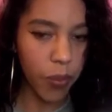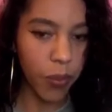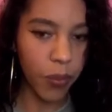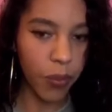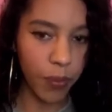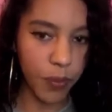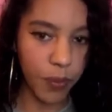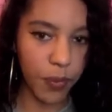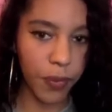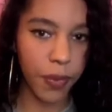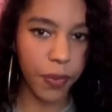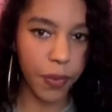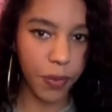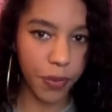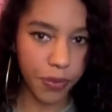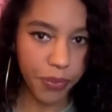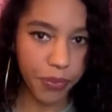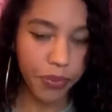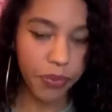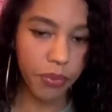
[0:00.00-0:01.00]

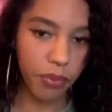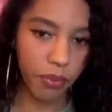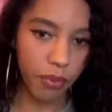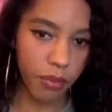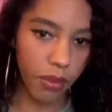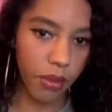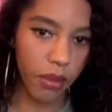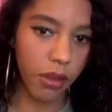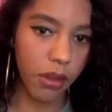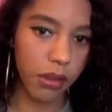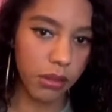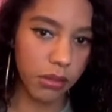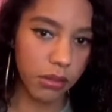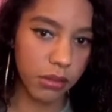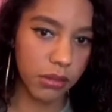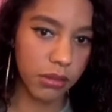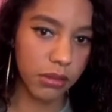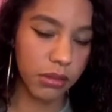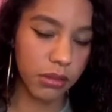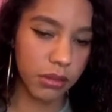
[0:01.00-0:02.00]

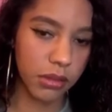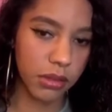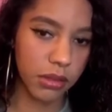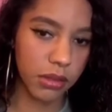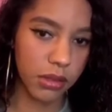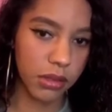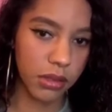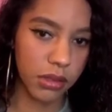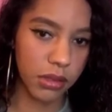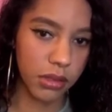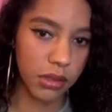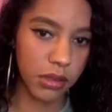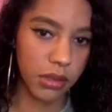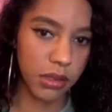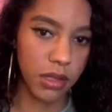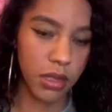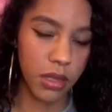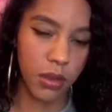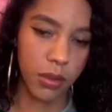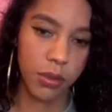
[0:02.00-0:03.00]

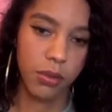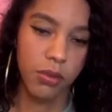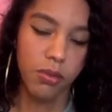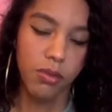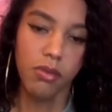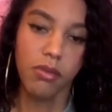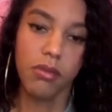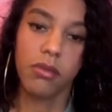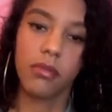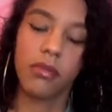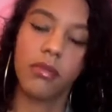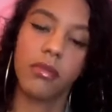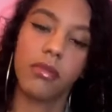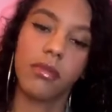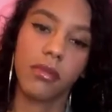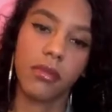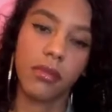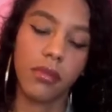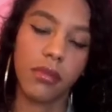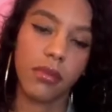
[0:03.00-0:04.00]

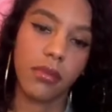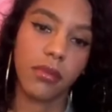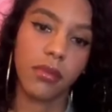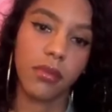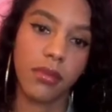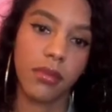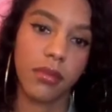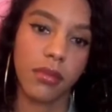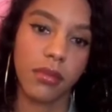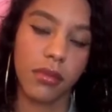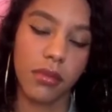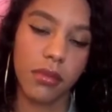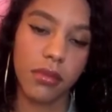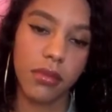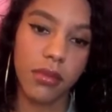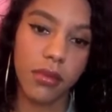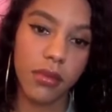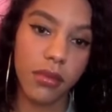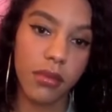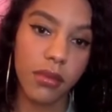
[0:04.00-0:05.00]

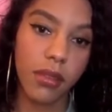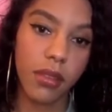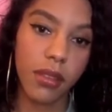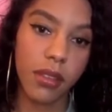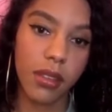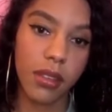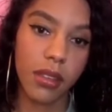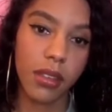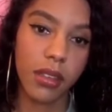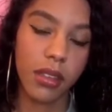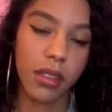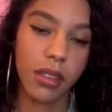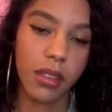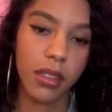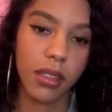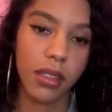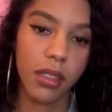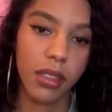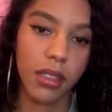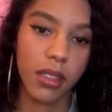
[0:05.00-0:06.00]

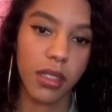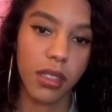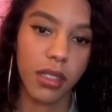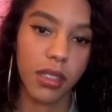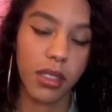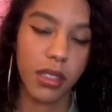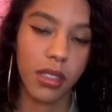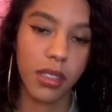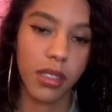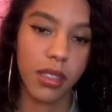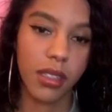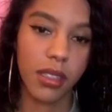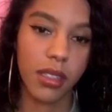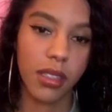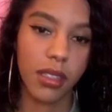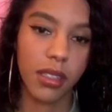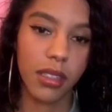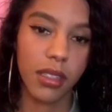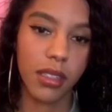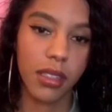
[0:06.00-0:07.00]

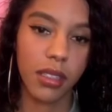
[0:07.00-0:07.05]
(silent)